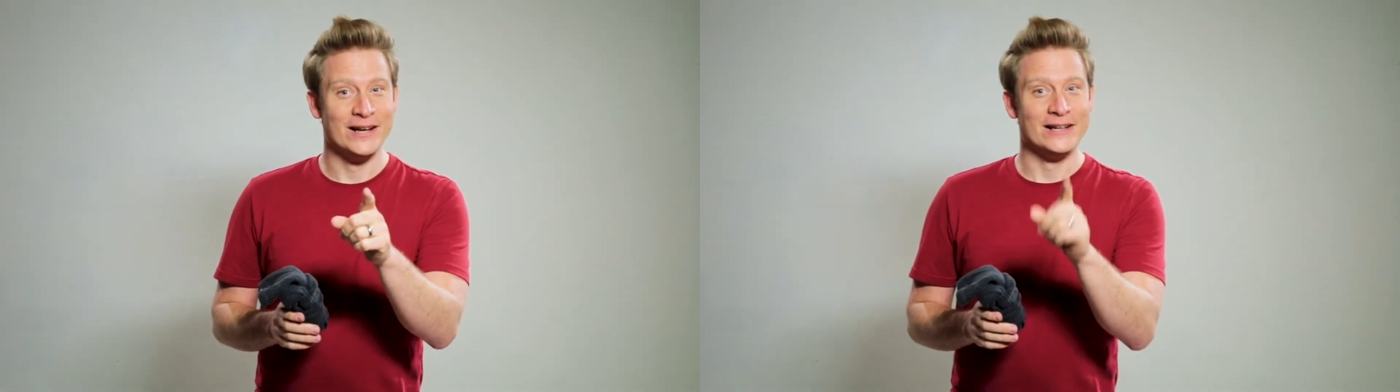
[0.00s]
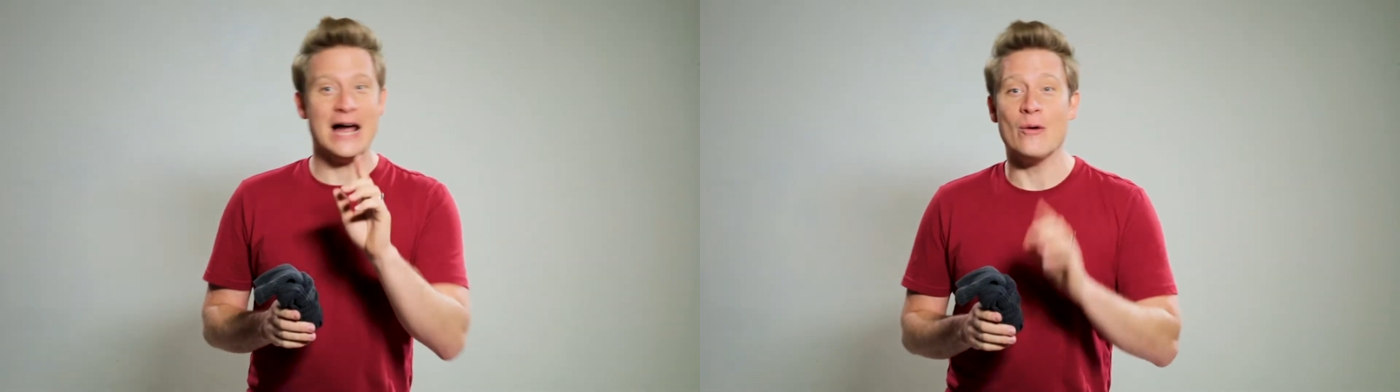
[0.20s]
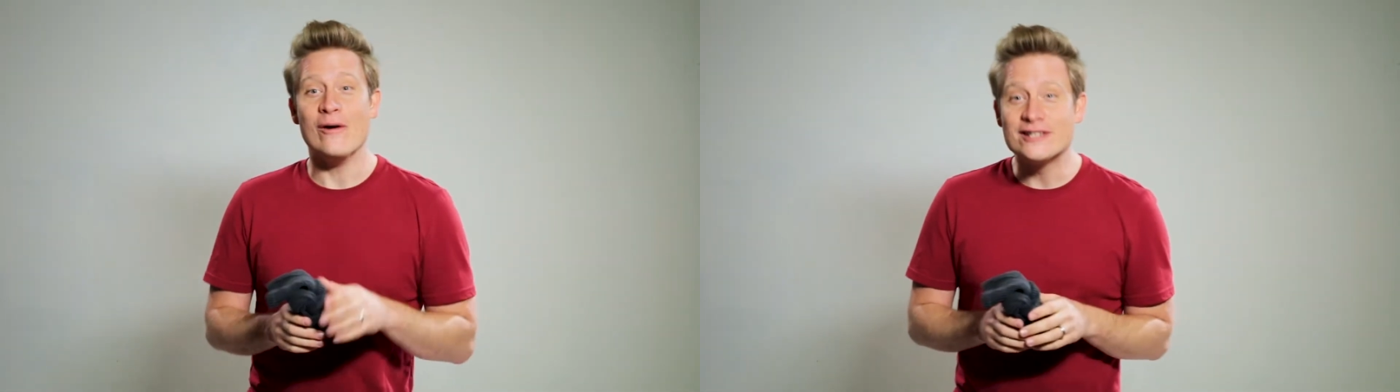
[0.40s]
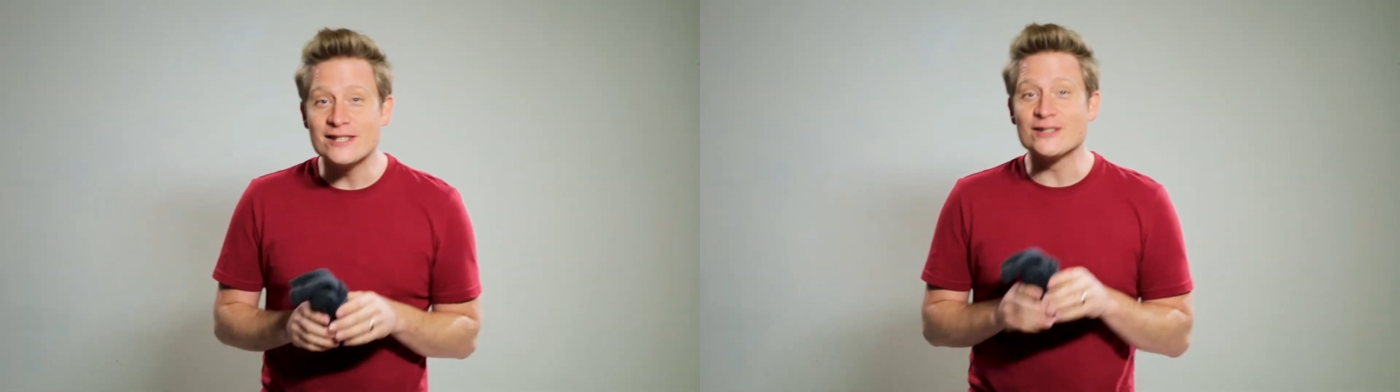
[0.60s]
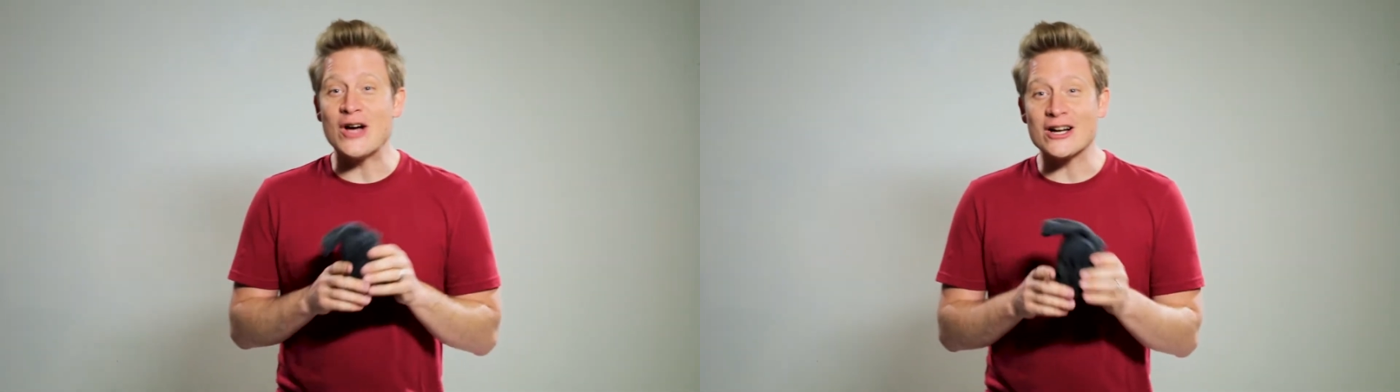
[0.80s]
Now, once
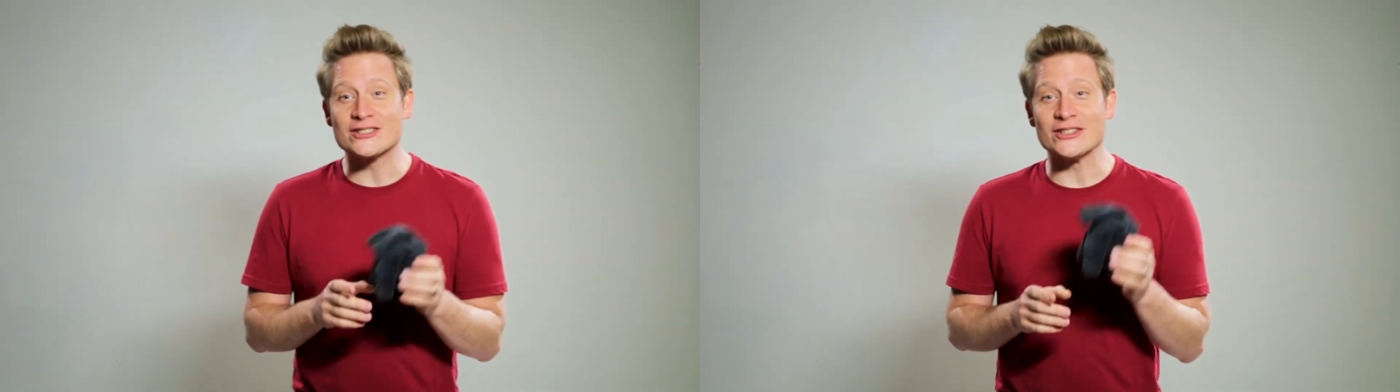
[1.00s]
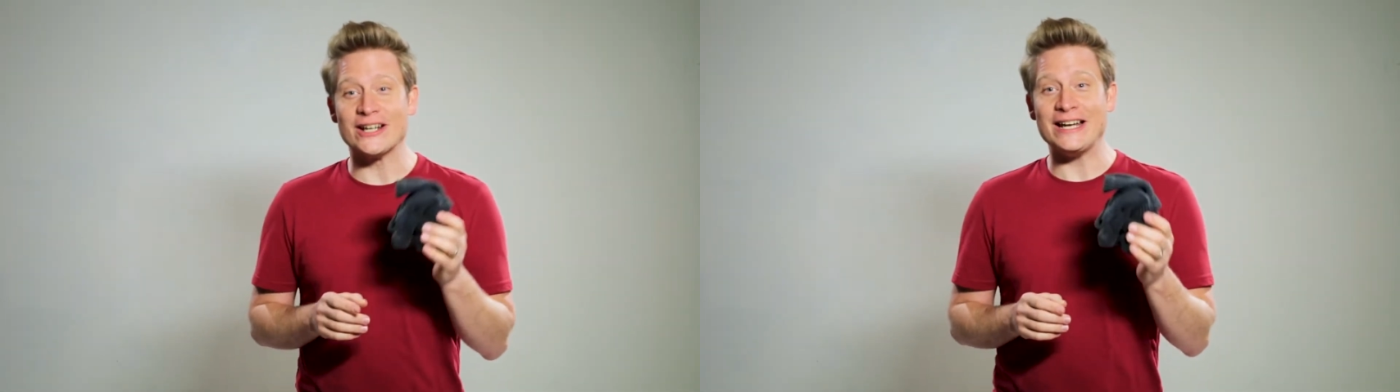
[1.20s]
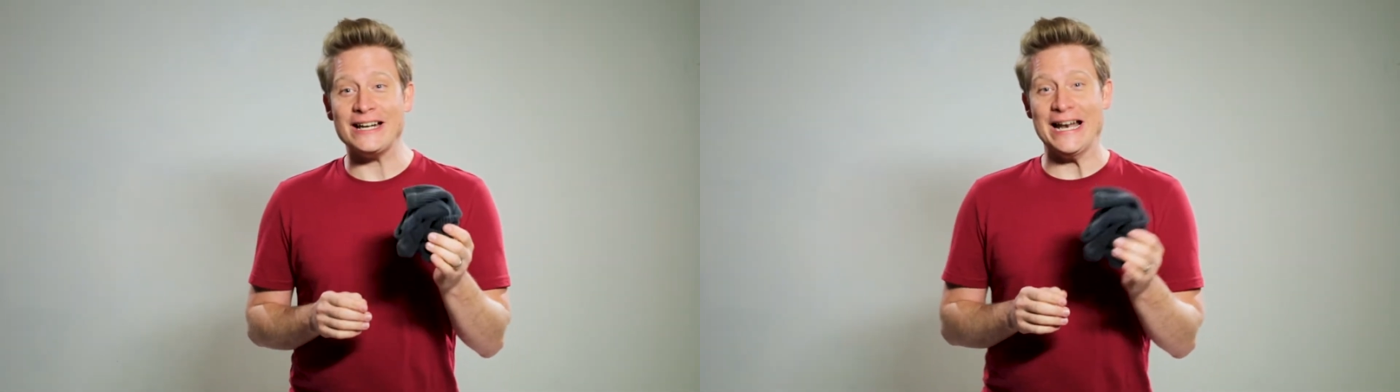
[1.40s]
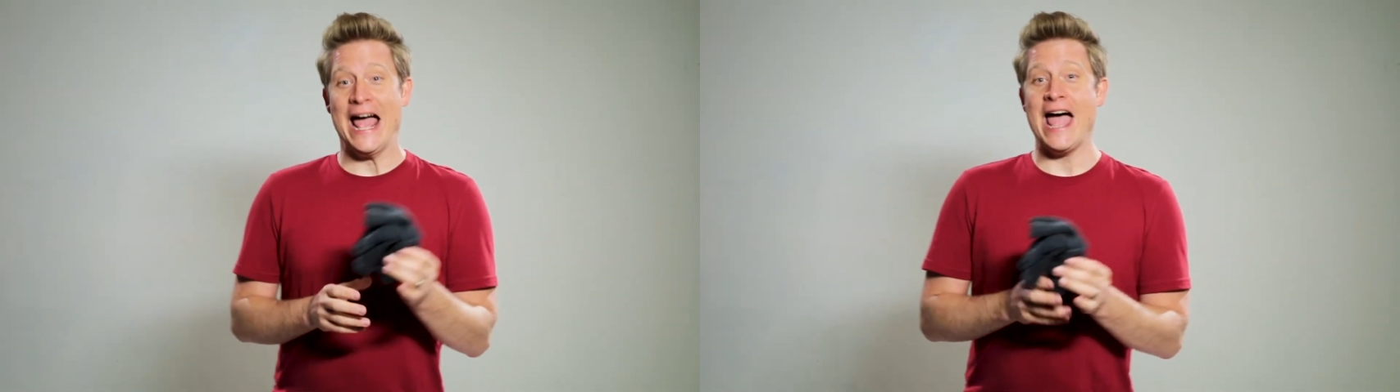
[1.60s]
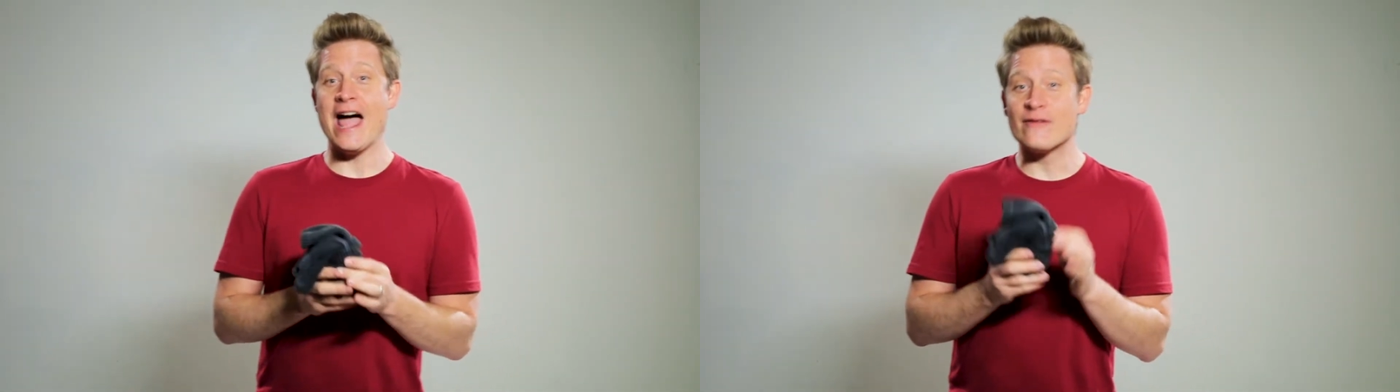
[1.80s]
the socks are hidden,
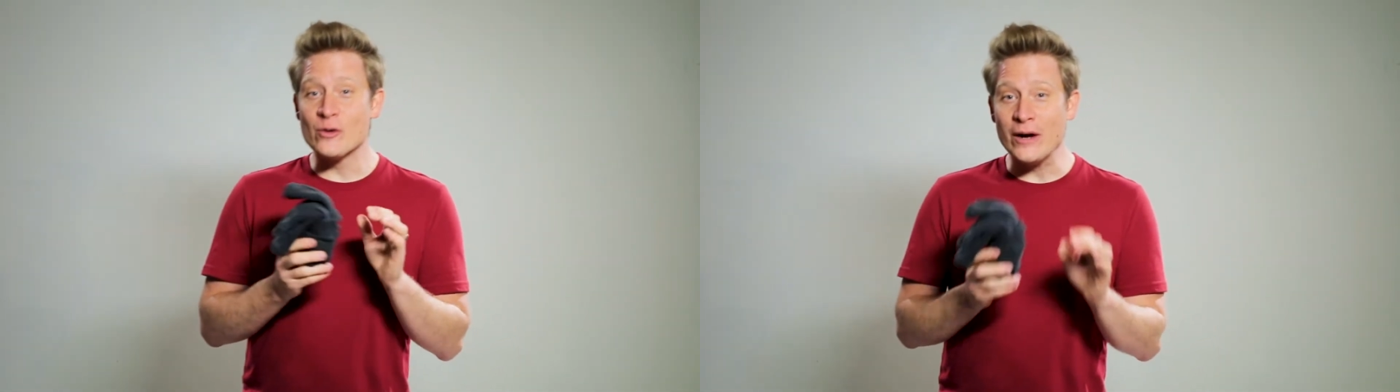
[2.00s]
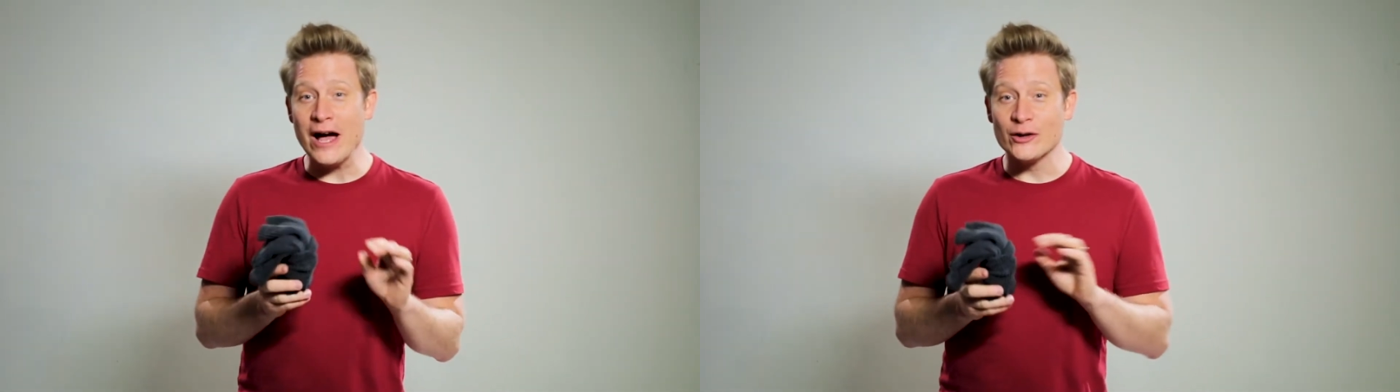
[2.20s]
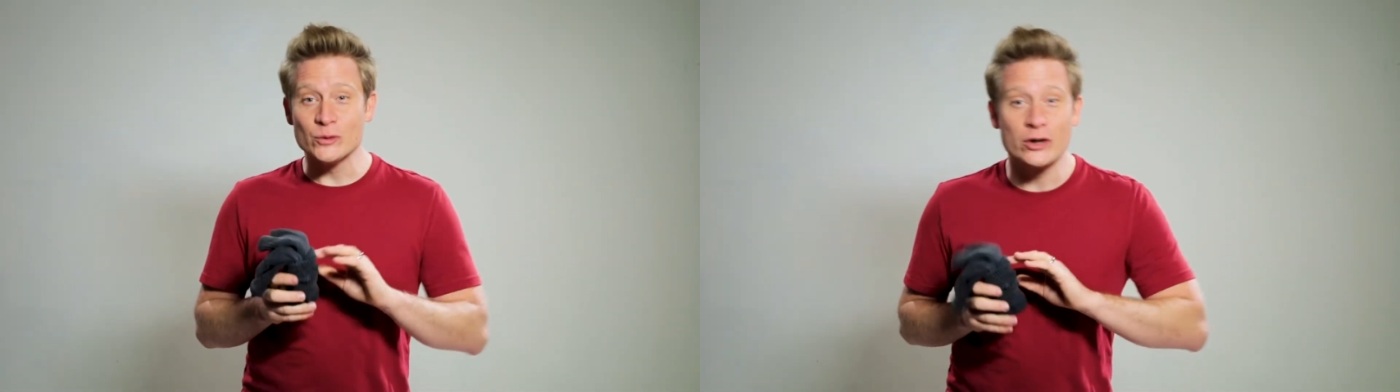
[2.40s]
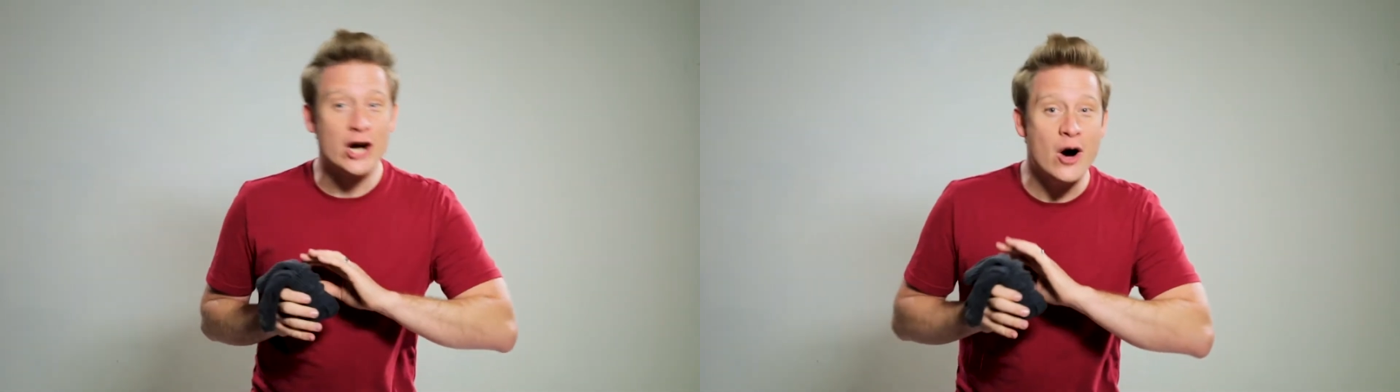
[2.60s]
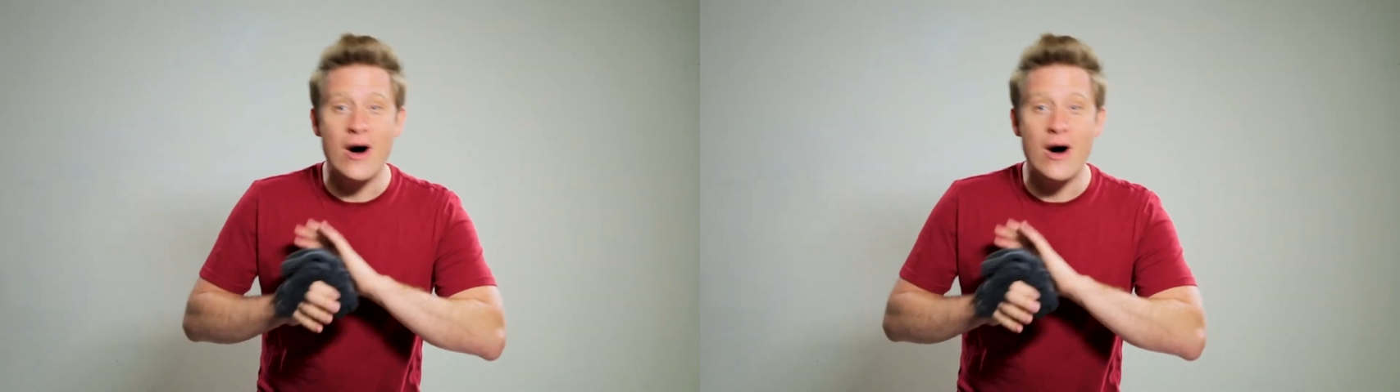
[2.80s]
everyone else will go